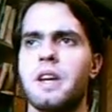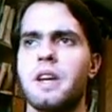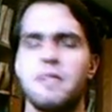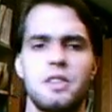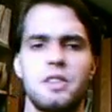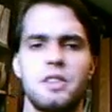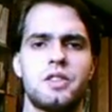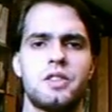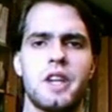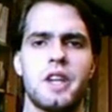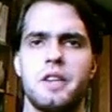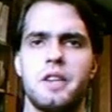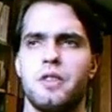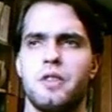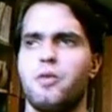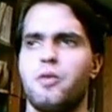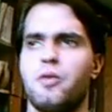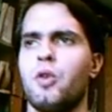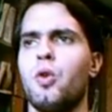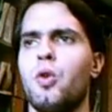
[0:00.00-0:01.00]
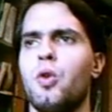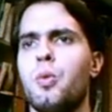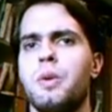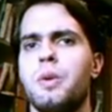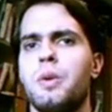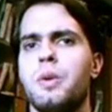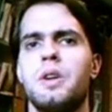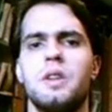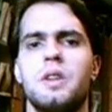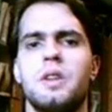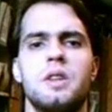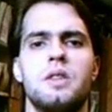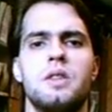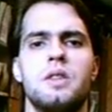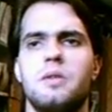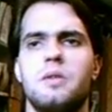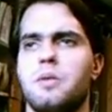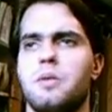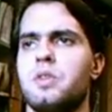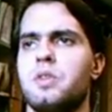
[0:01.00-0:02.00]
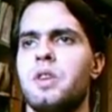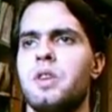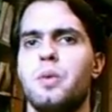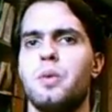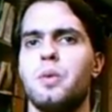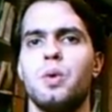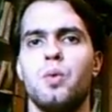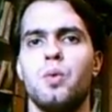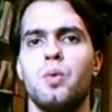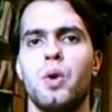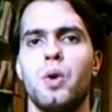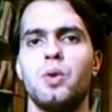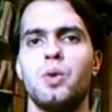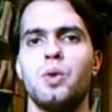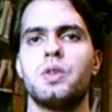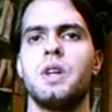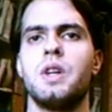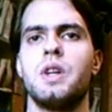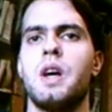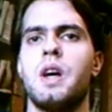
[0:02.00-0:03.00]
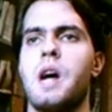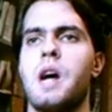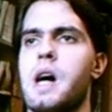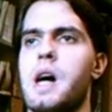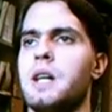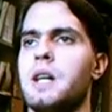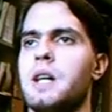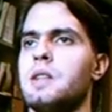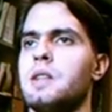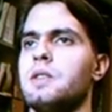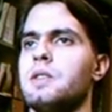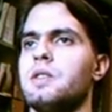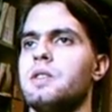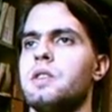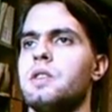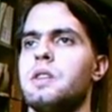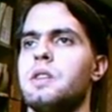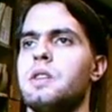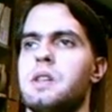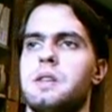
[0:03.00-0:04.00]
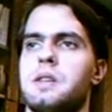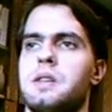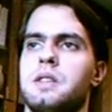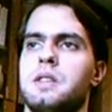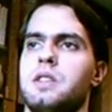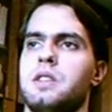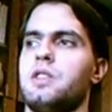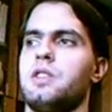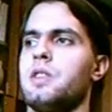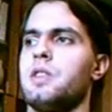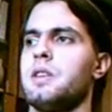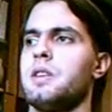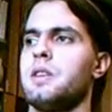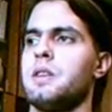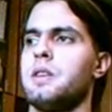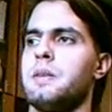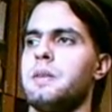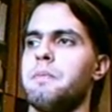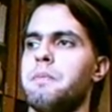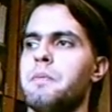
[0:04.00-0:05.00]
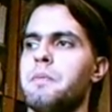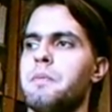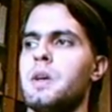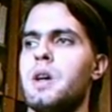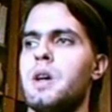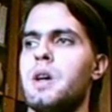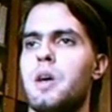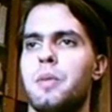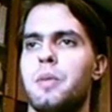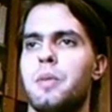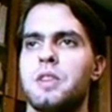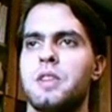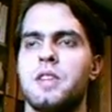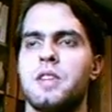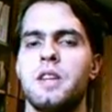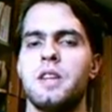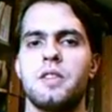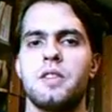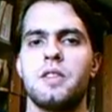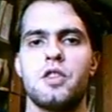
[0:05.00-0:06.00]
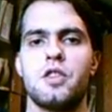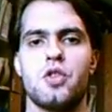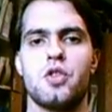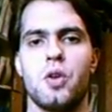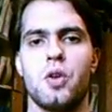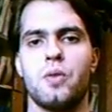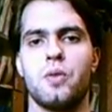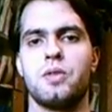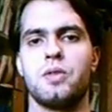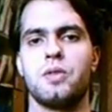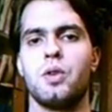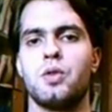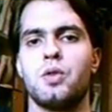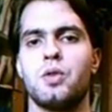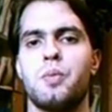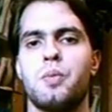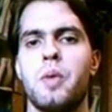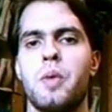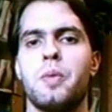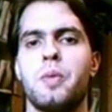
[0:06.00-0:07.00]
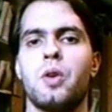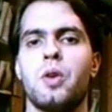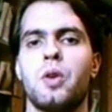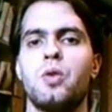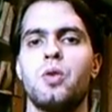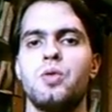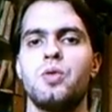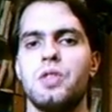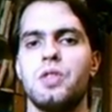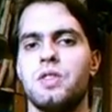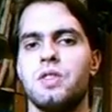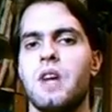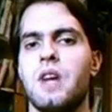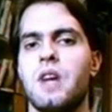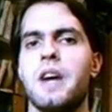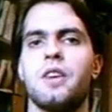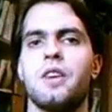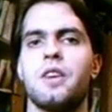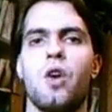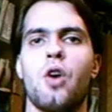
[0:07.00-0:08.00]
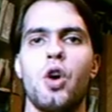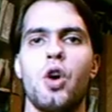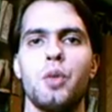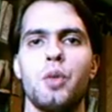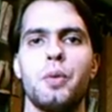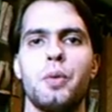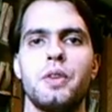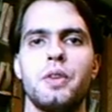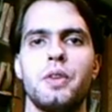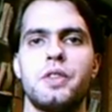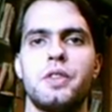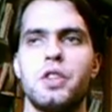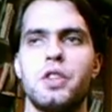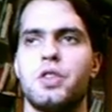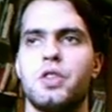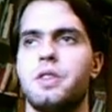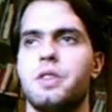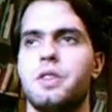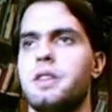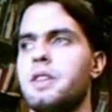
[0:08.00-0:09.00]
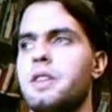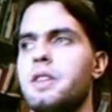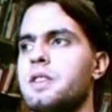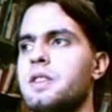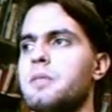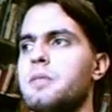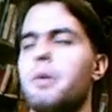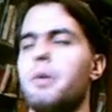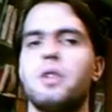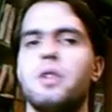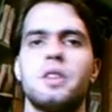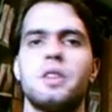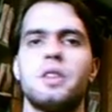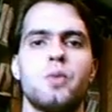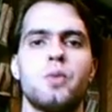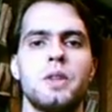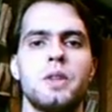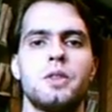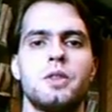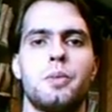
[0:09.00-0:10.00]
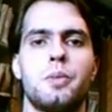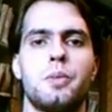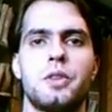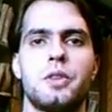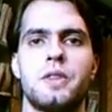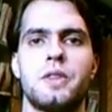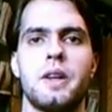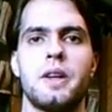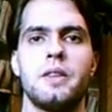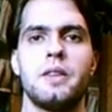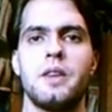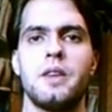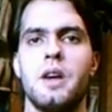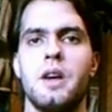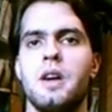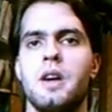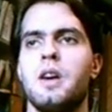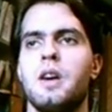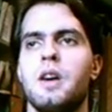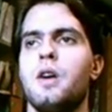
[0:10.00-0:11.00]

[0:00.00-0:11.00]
they haven't decided for whom they will vote, and the percentage of those people who dislike all politicians is more than 20%.